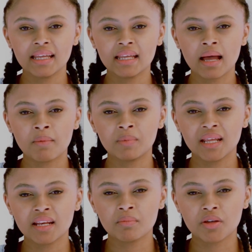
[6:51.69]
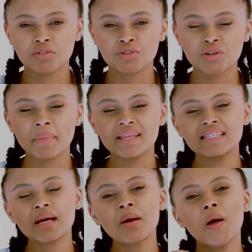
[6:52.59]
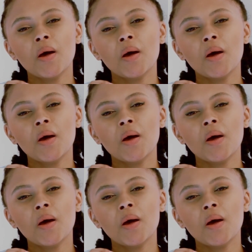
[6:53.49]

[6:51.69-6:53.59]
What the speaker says: later in my third trimester.